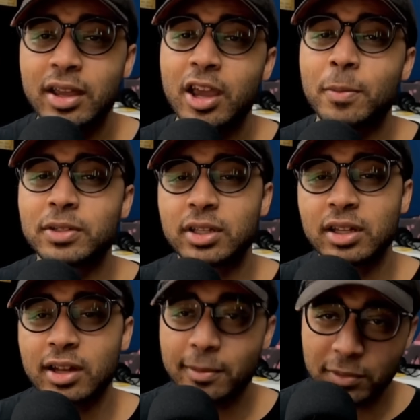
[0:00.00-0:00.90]
help us
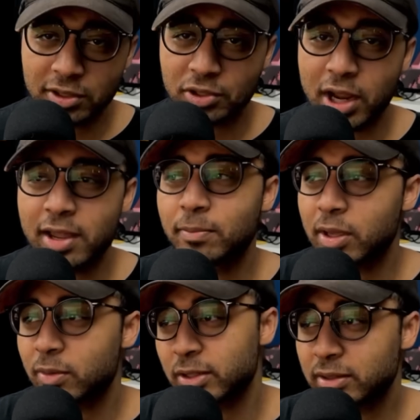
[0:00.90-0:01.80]
kidnap these giant
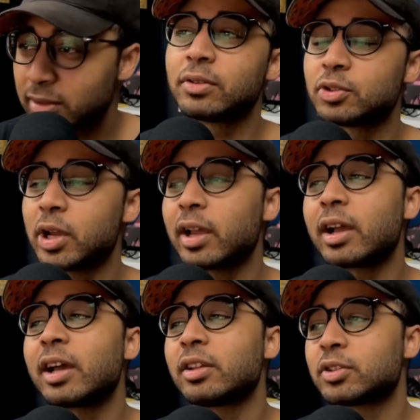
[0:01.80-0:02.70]
babies. The dragon
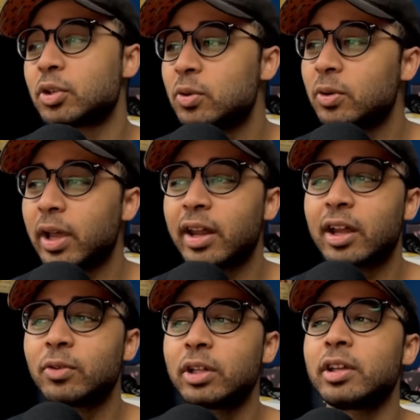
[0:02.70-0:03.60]
guy looks cool, and I
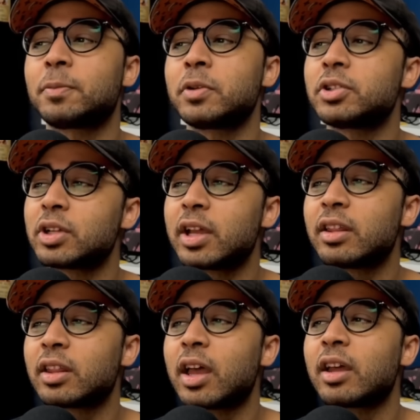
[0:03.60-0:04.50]
really
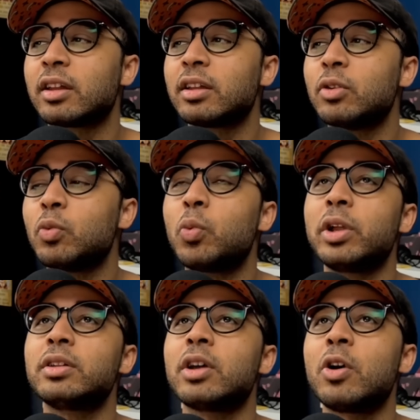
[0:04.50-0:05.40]
appreciate that
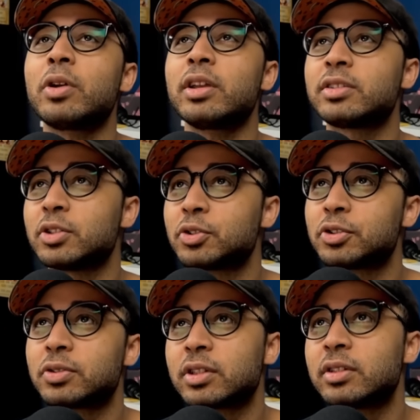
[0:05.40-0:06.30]
when Oda is
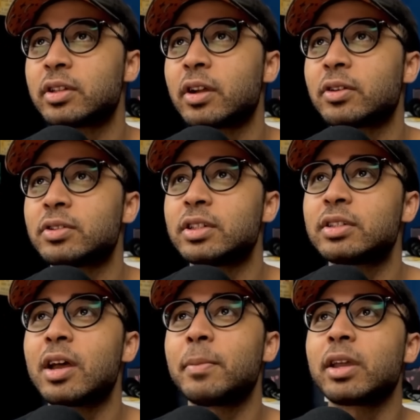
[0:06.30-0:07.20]
introducing these characters, he's
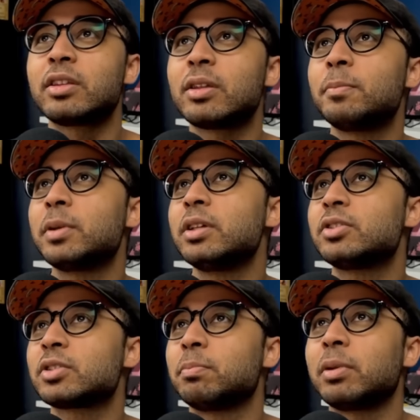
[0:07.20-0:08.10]
not making them be
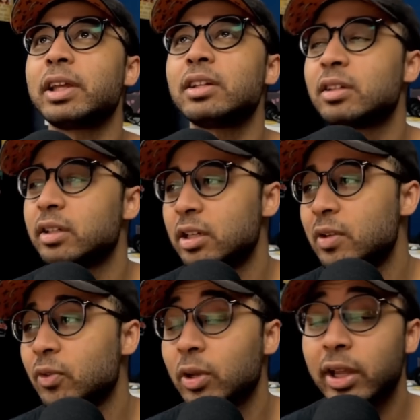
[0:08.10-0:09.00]
just blatantly
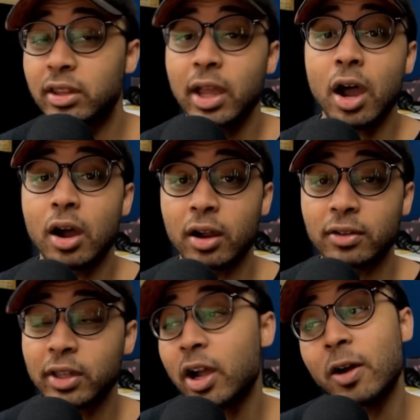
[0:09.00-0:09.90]
evil. Like, they
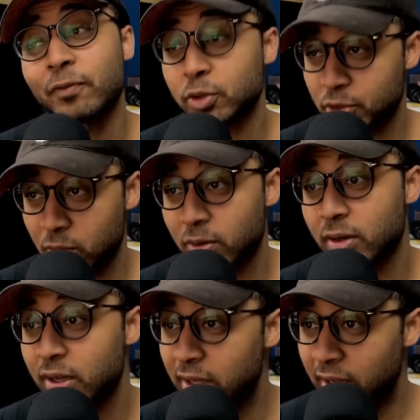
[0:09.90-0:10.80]
are for
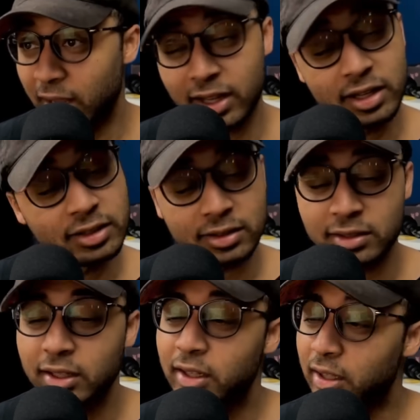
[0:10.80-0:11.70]
sure, and it's,
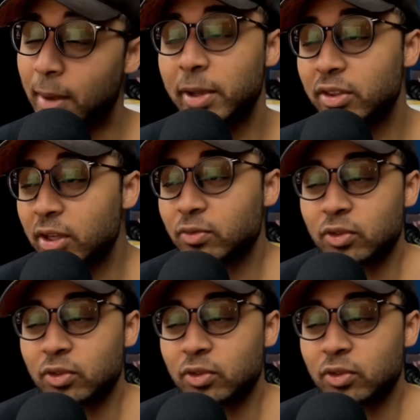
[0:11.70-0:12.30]
I mean, they're